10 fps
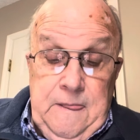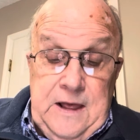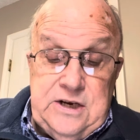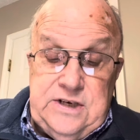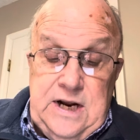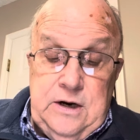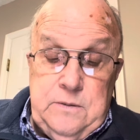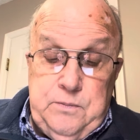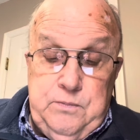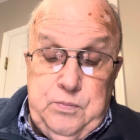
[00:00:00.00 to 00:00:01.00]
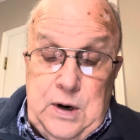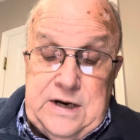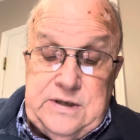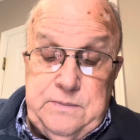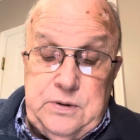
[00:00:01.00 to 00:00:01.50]
"A standard
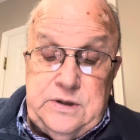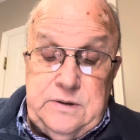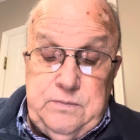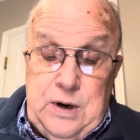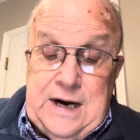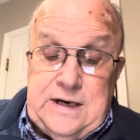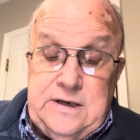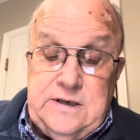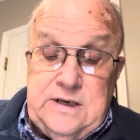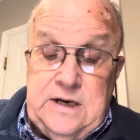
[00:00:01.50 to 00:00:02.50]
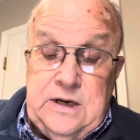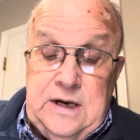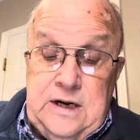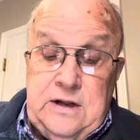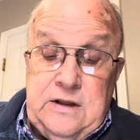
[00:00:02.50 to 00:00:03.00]
price and practice," said the
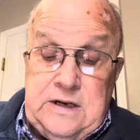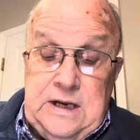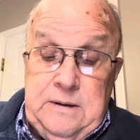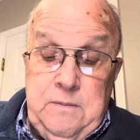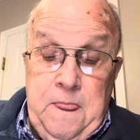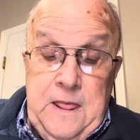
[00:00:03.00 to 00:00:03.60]
head of the team.